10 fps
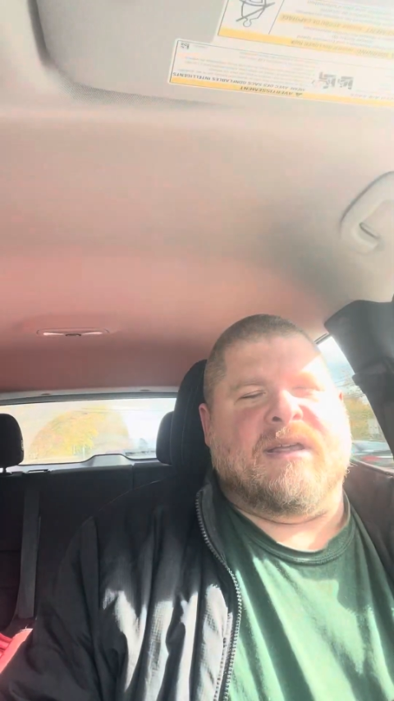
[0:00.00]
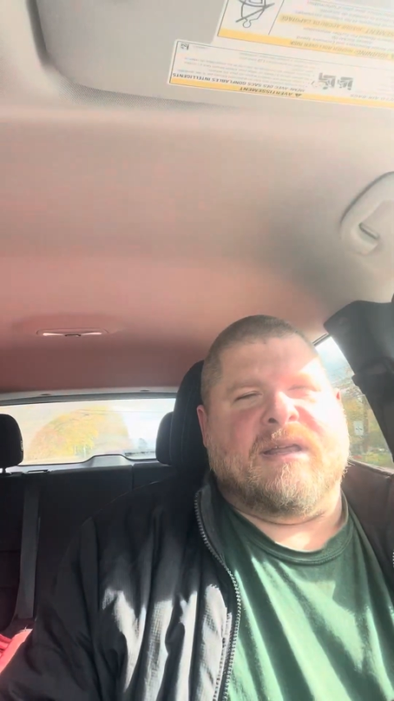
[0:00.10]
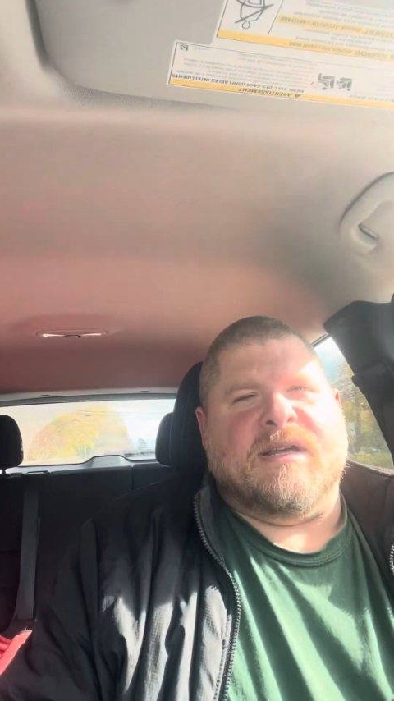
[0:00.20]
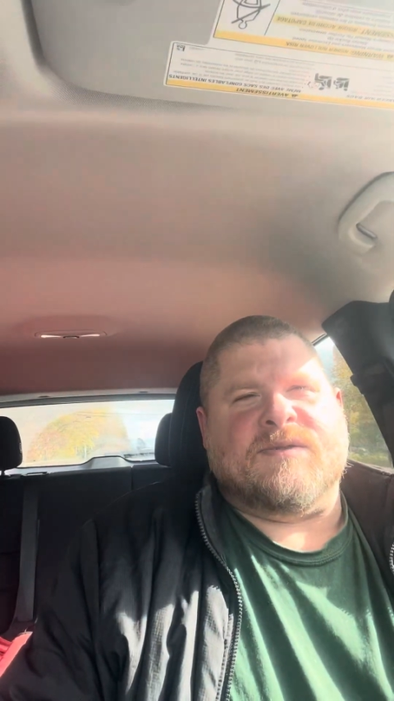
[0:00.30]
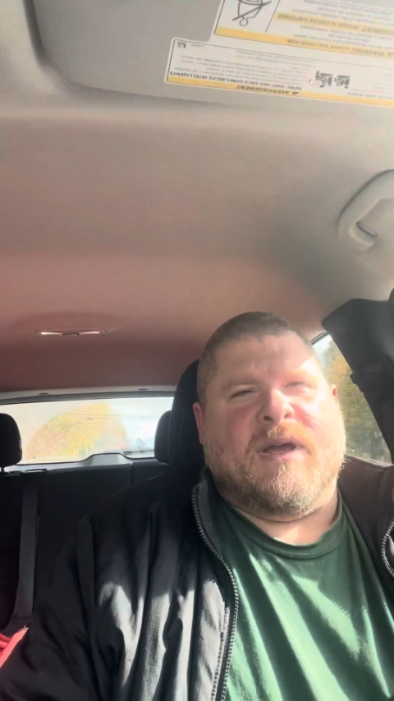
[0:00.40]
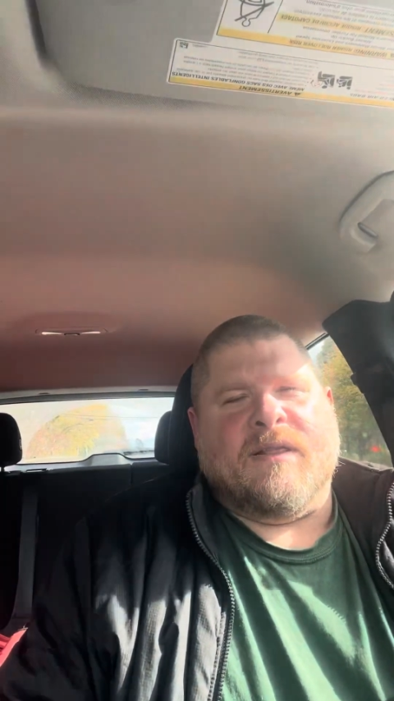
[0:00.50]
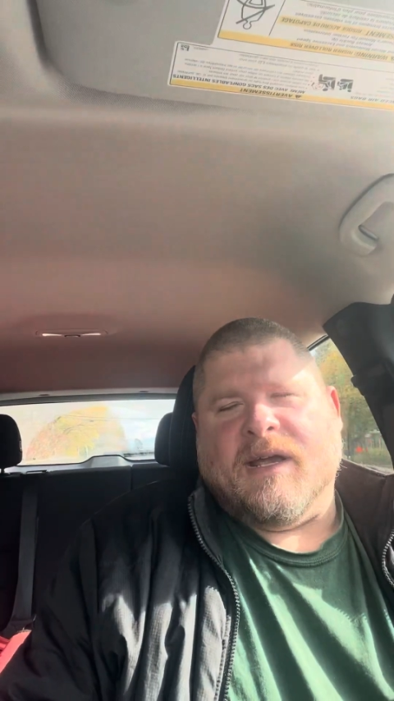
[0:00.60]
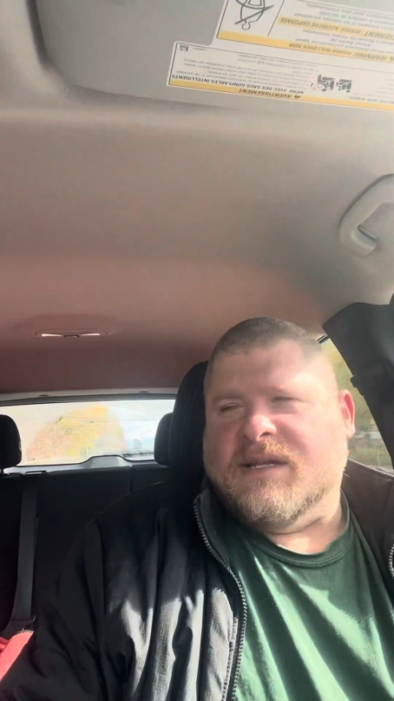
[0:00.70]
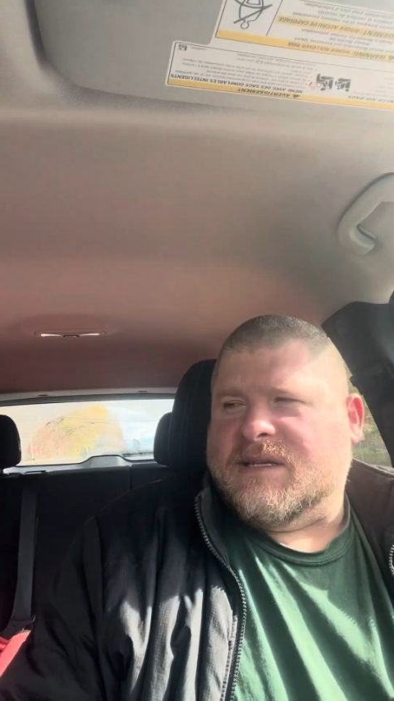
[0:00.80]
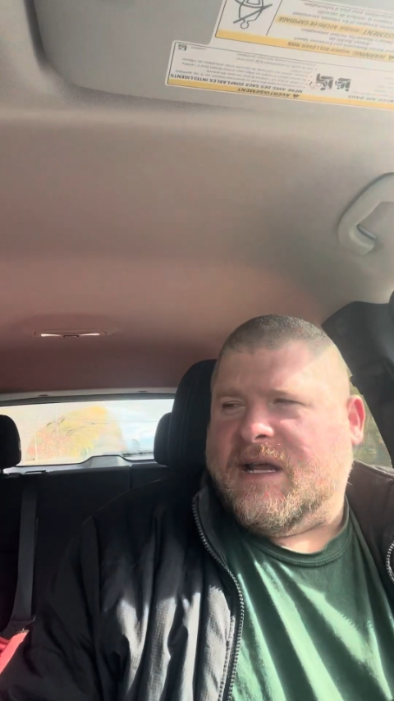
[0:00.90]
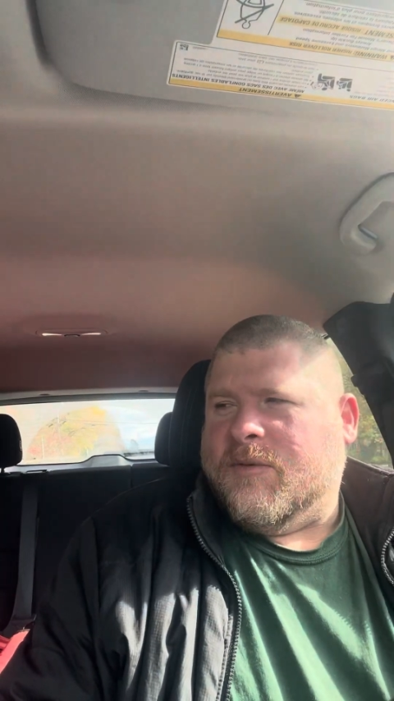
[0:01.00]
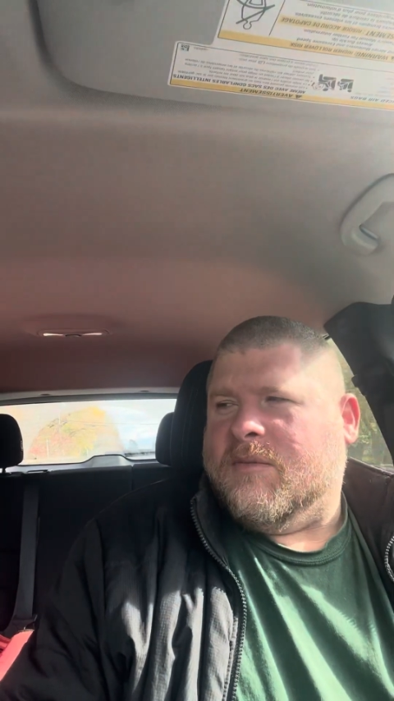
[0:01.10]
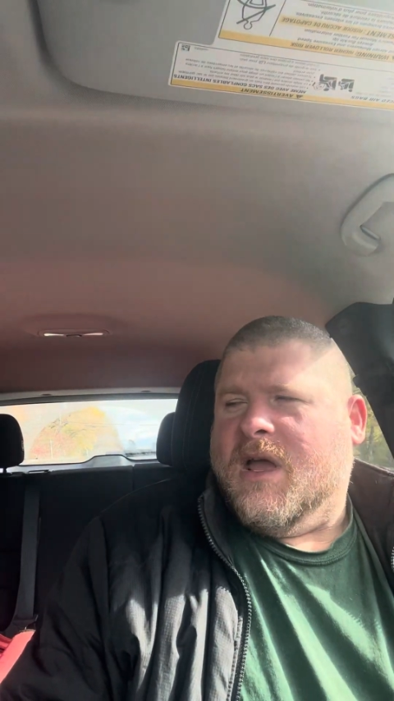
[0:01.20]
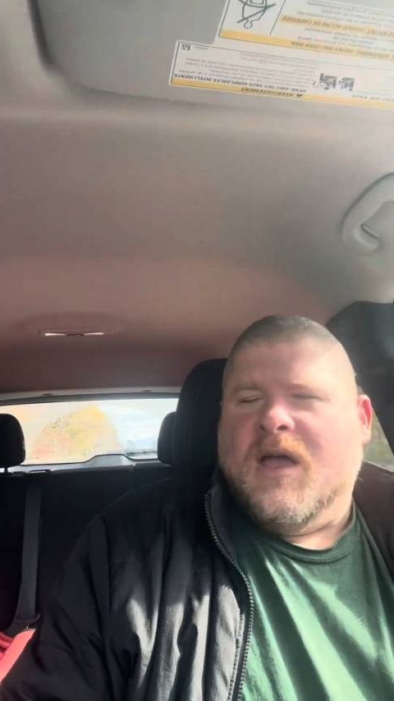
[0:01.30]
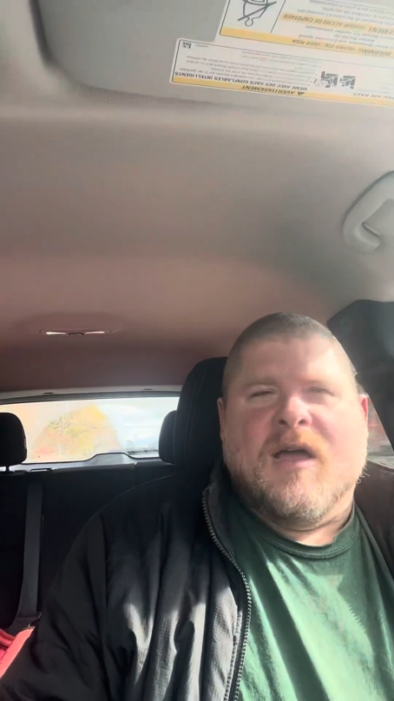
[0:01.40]
and that's why, like I said,
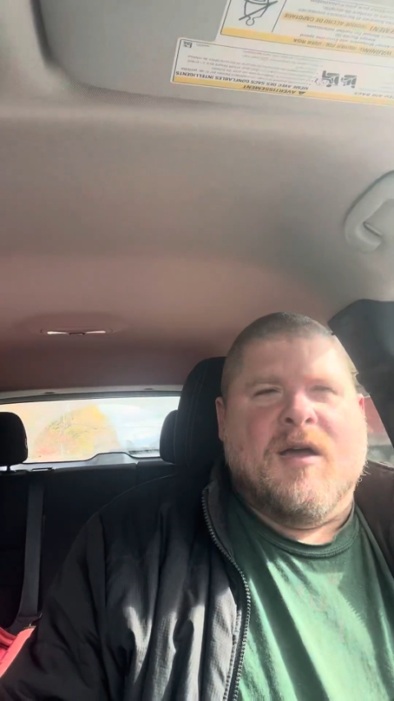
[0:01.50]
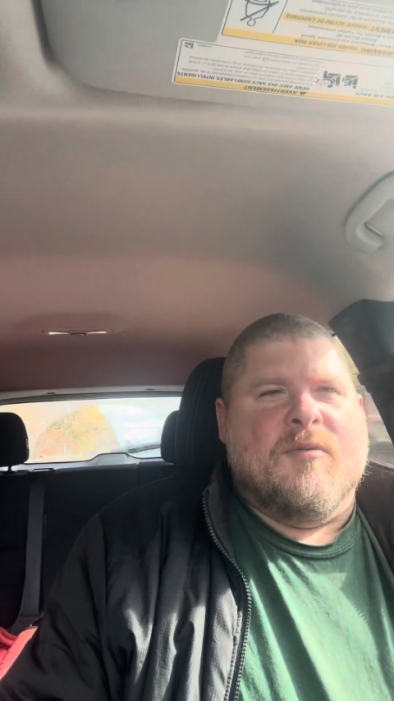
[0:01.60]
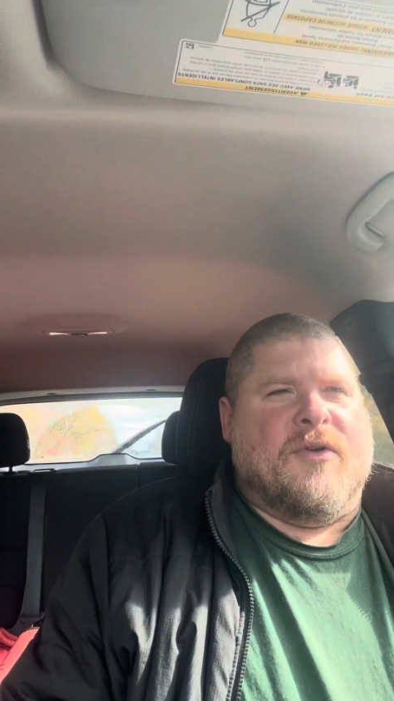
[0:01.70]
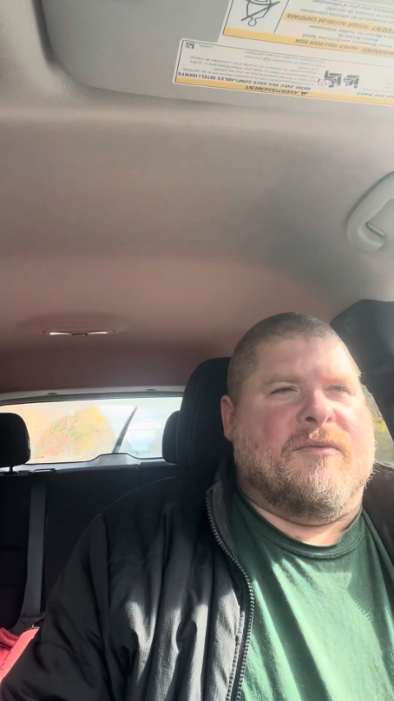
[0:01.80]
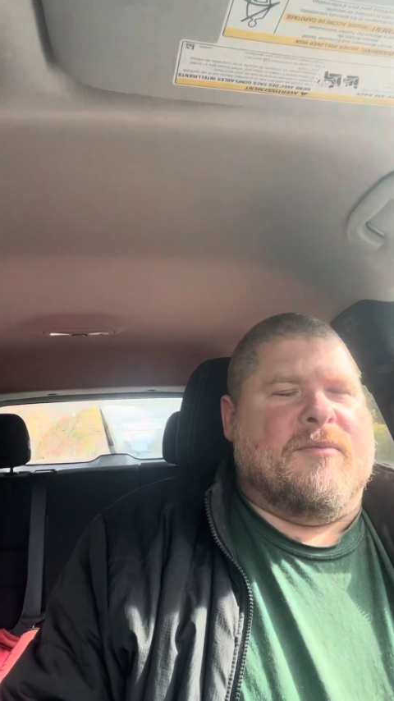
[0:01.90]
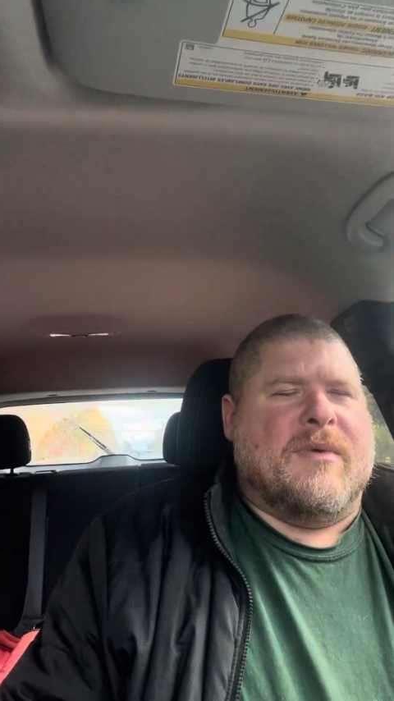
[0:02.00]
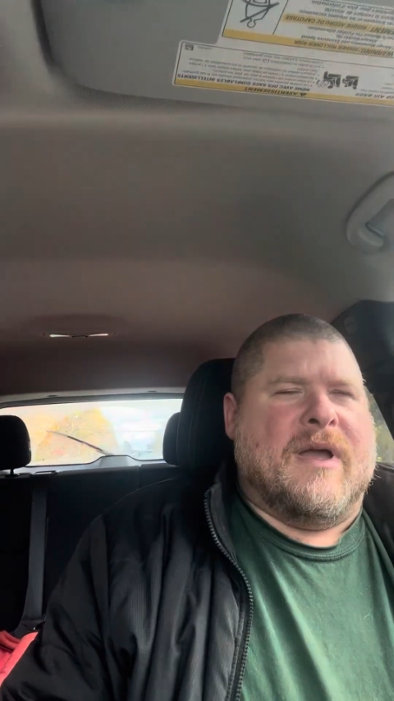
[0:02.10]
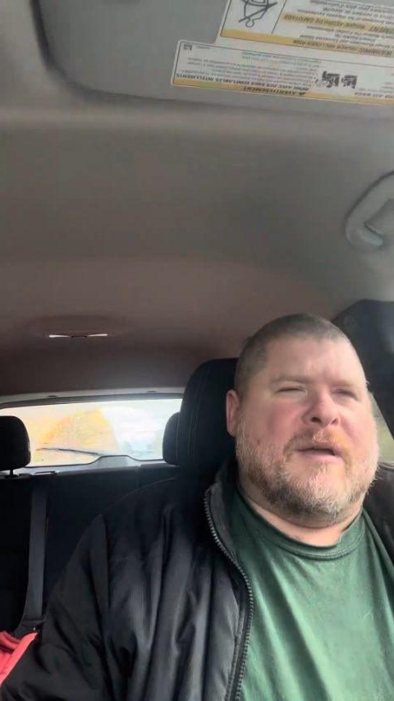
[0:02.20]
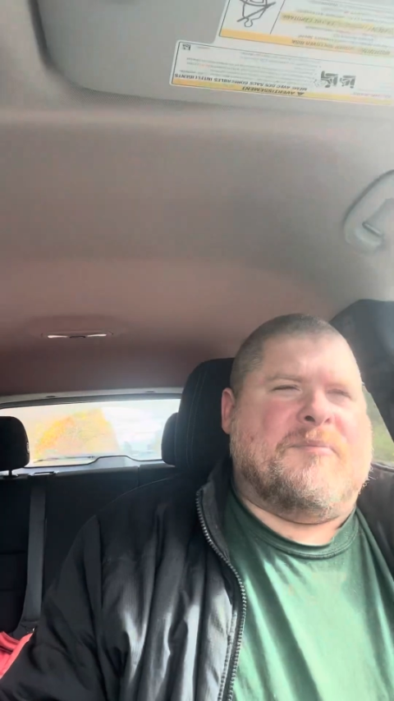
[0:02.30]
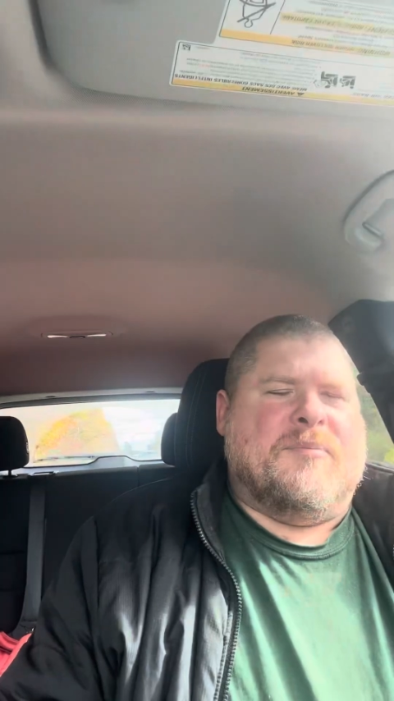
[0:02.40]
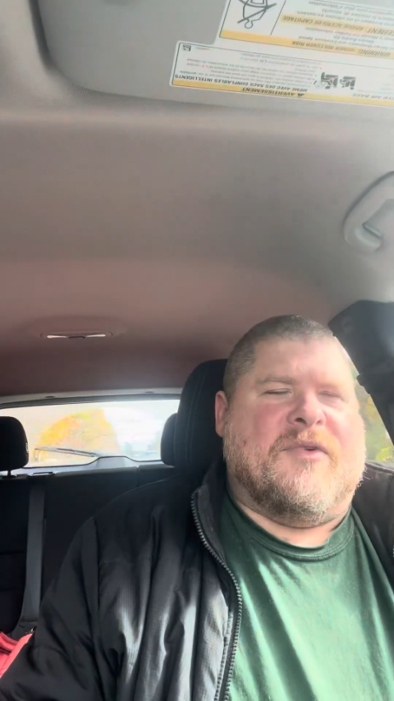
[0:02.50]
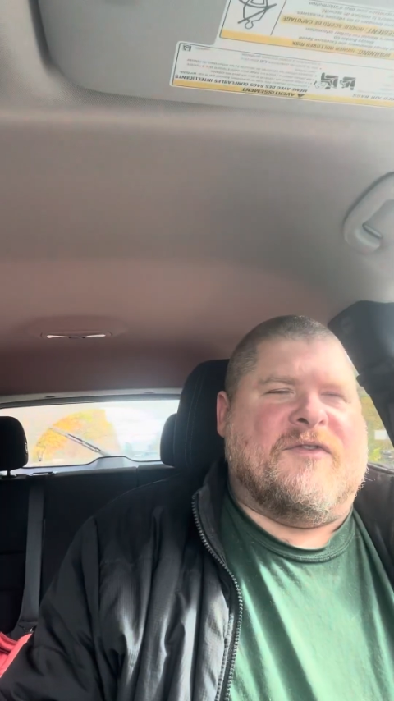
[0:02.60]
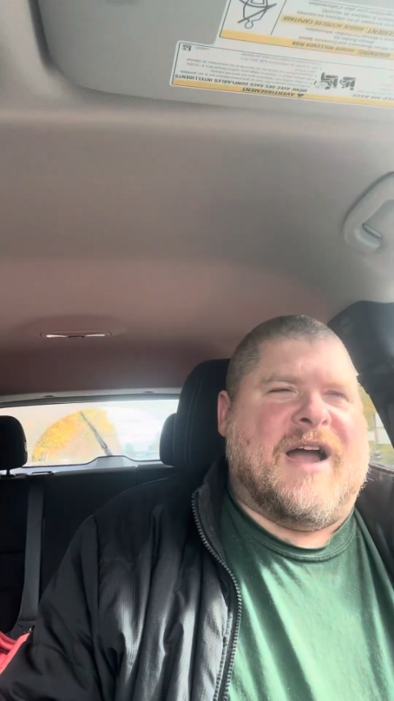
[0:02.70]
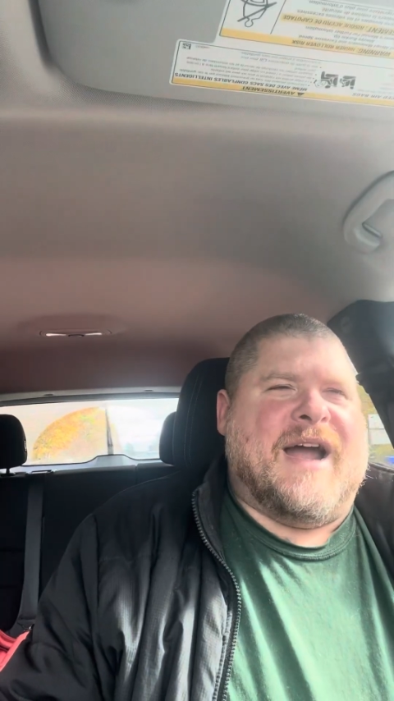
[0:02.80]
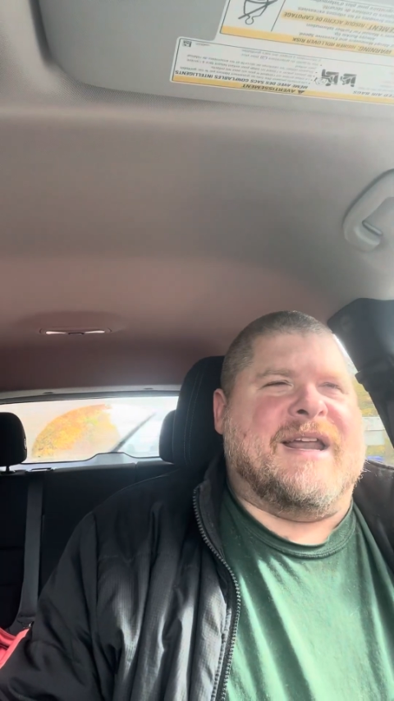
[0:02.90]
I'm
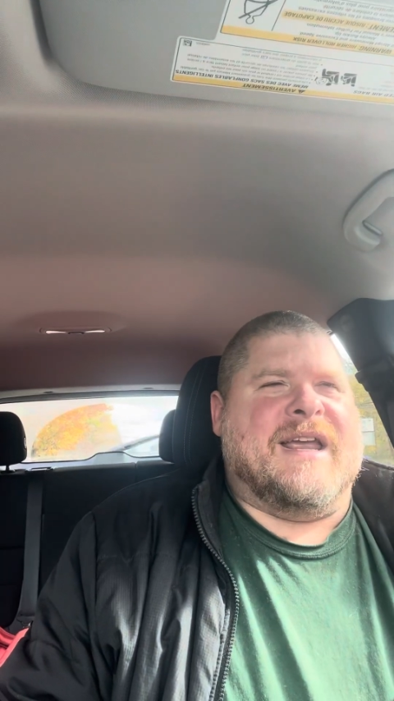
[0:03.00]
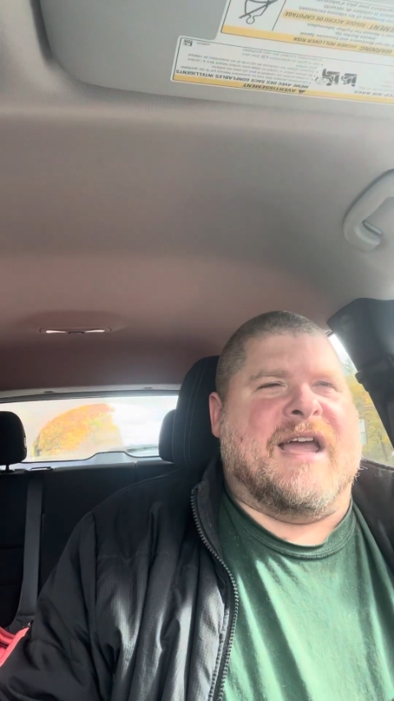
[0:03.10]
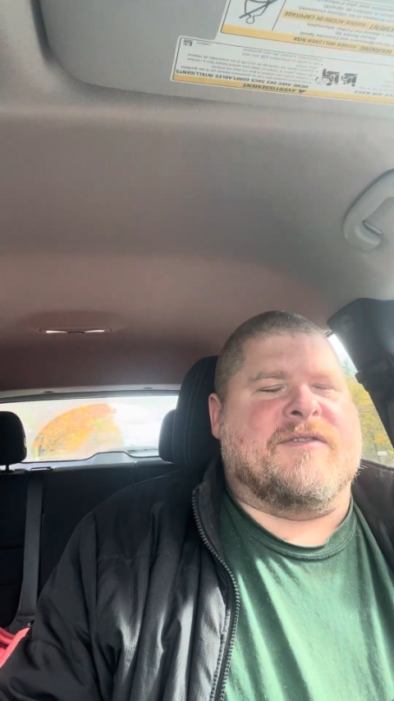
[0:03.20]
providing